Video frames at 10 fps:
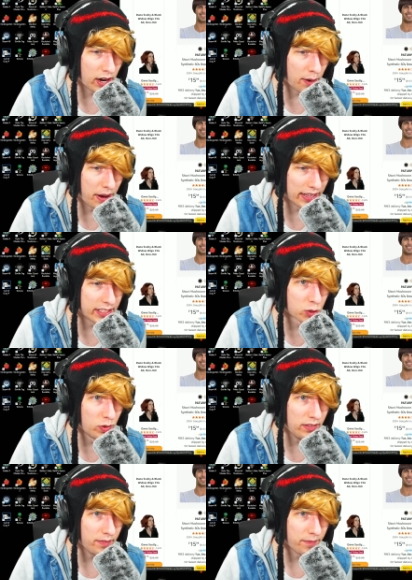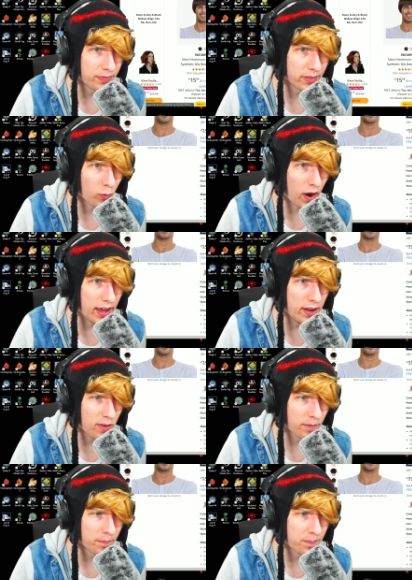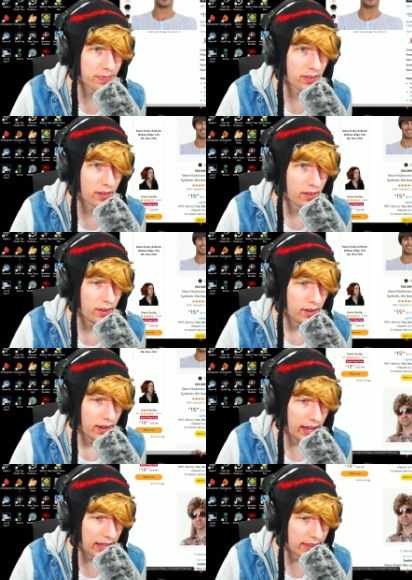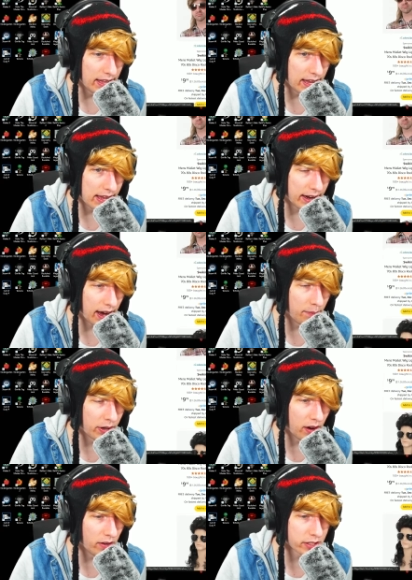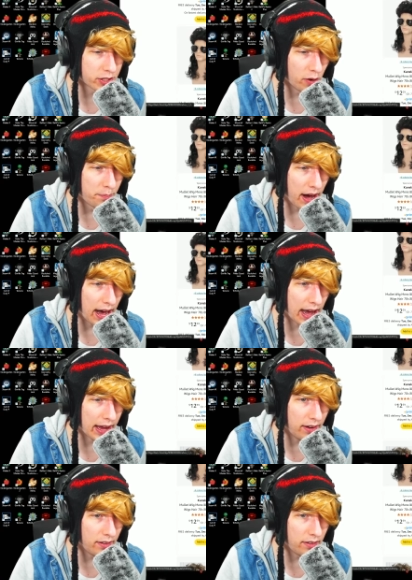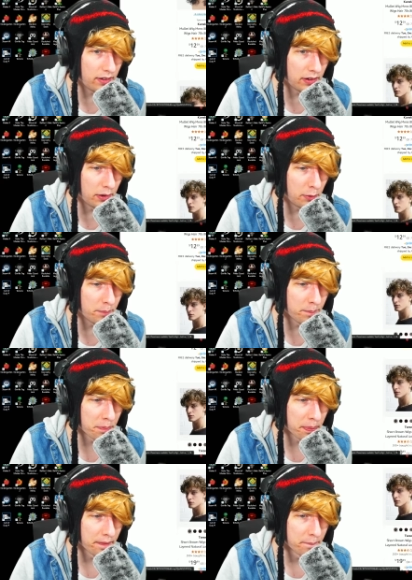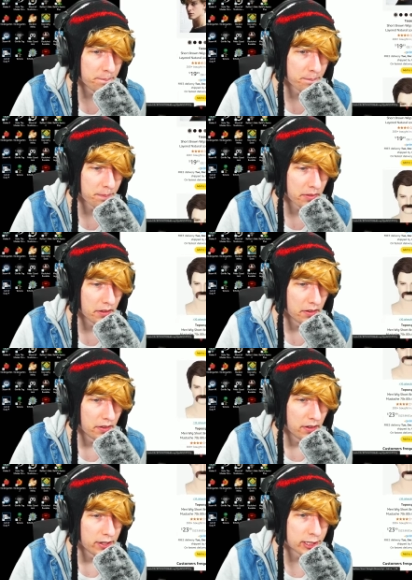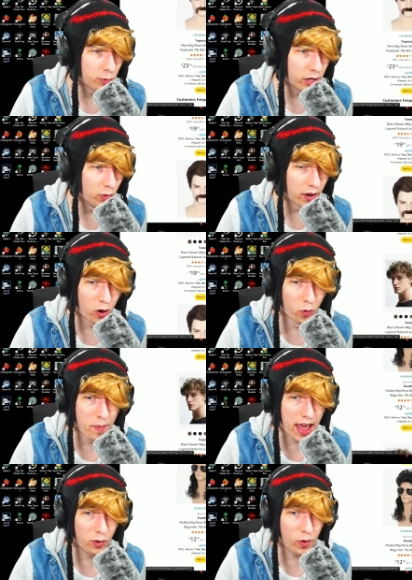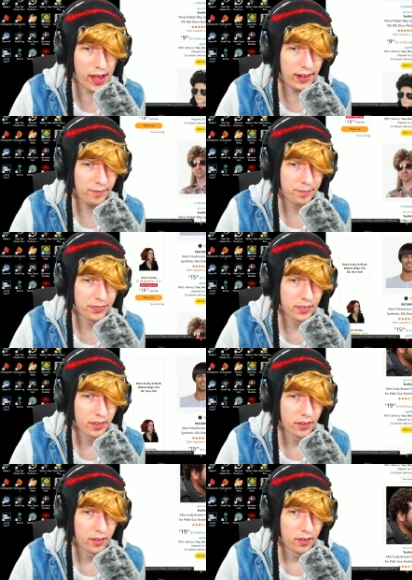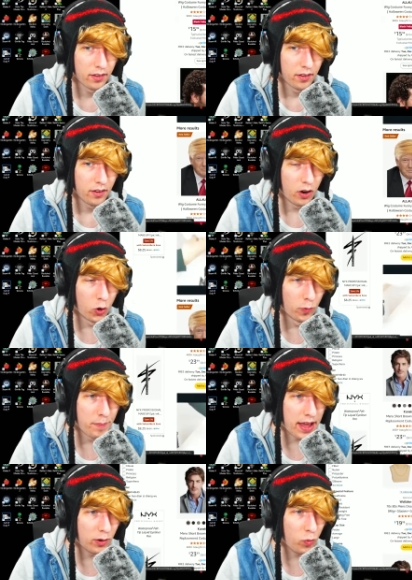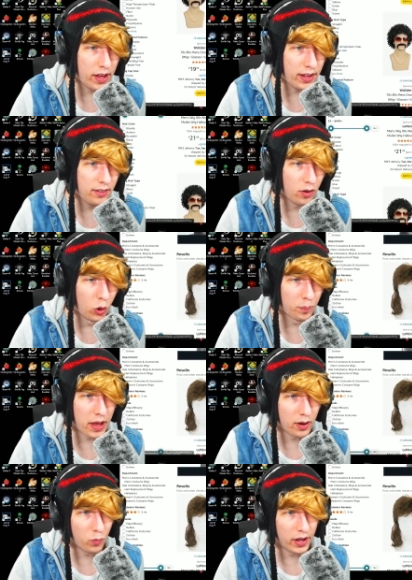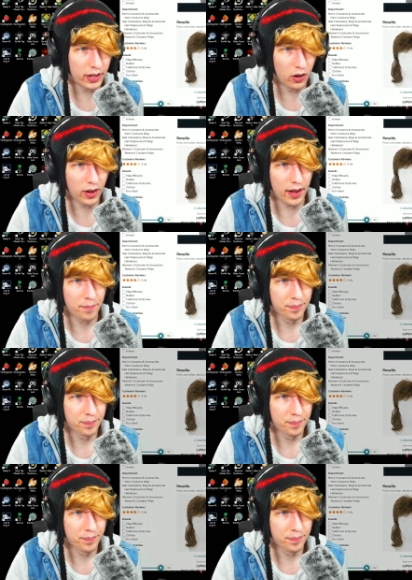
I'll buy this one right here. And then I'm going to also buy, um, should we do an old man wig? Old man wig? Old man wig. Okay.